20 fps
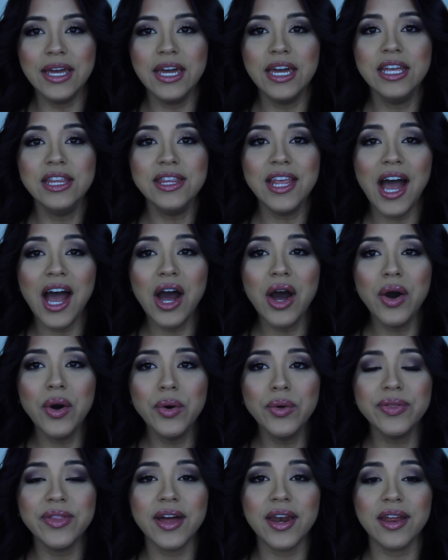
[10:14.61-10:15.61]
And
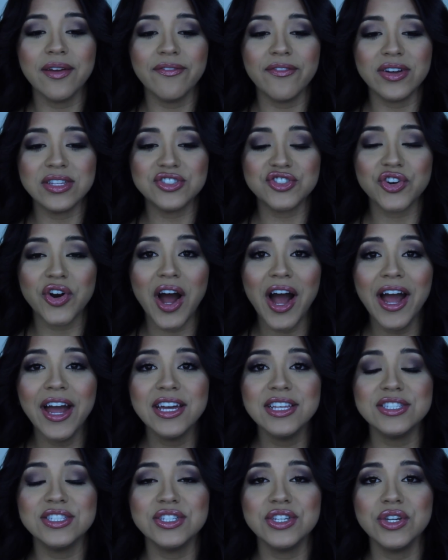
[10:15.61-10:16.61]
now that if I
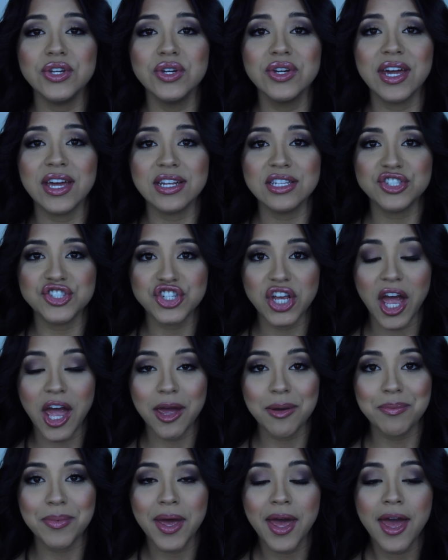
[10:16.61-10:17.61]
try to get in
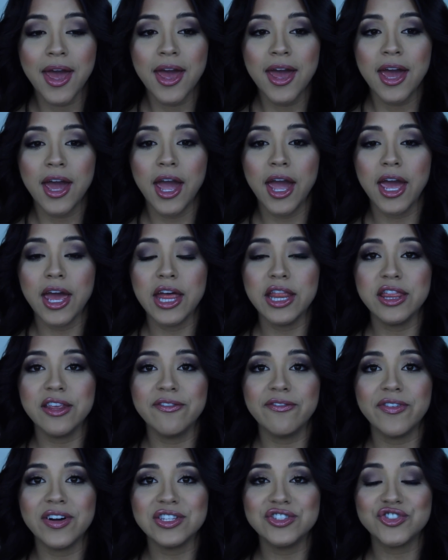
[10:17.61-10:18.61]
shape, and
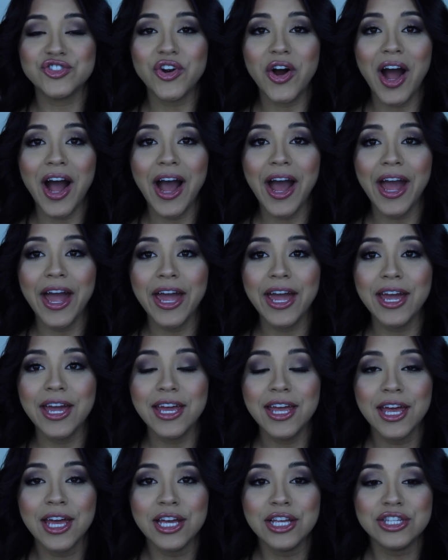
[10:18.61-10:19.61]
if I
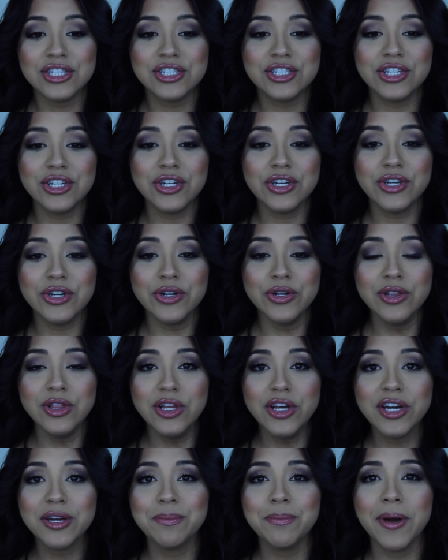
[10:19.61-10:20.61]
try to
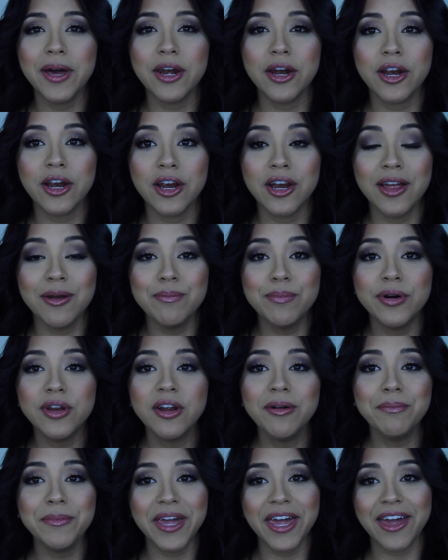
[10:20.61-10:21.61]
look better and put
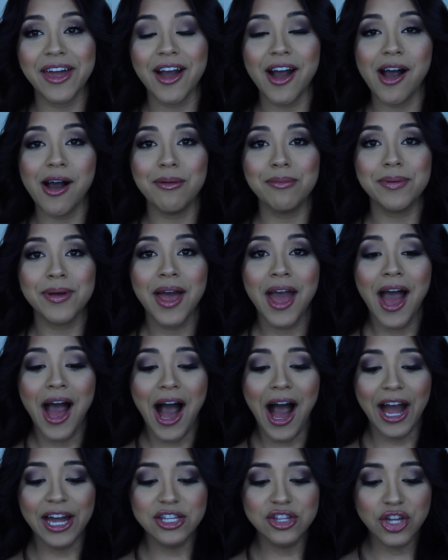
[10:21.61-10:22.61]
on makeup,
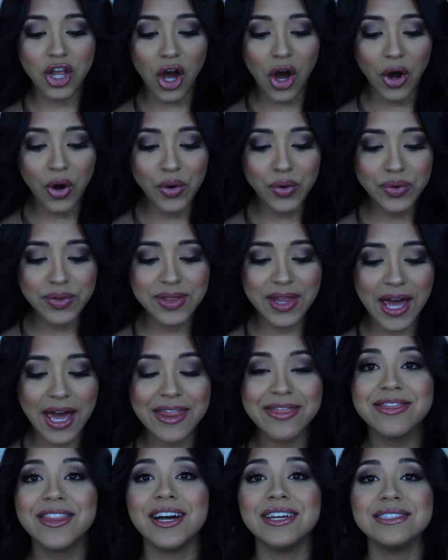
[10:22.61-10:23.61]
I know
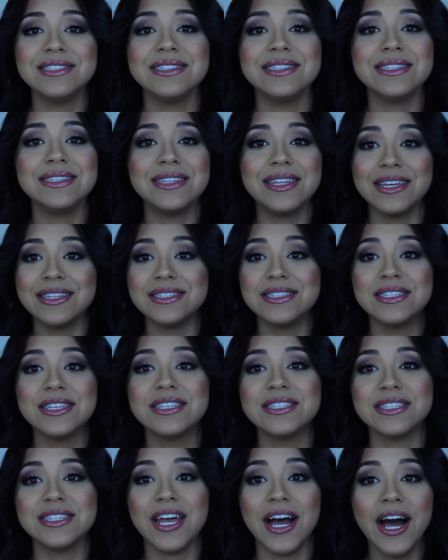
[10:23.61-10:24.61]
that
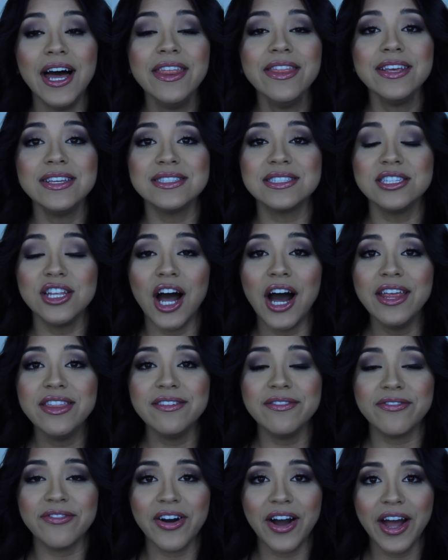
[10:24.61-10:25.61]
that does not
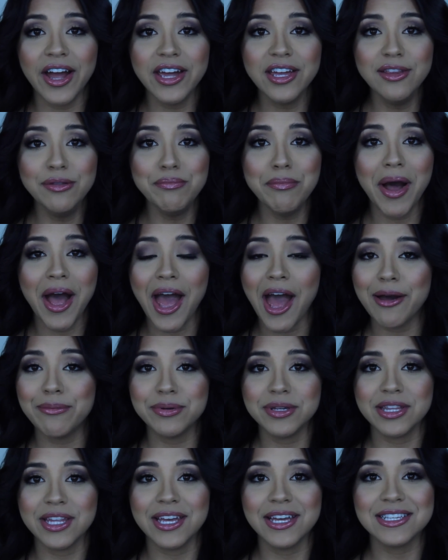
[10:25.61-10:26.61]
define my
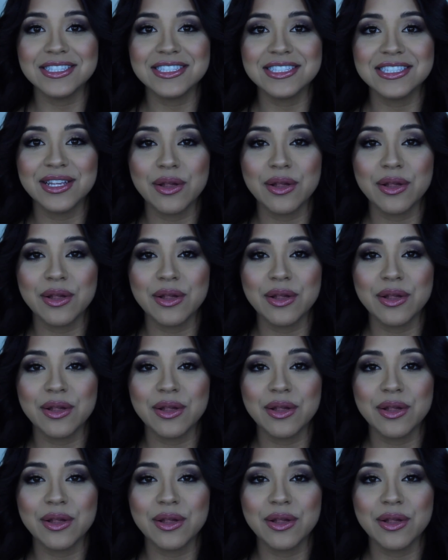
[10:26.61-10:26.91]
happiness.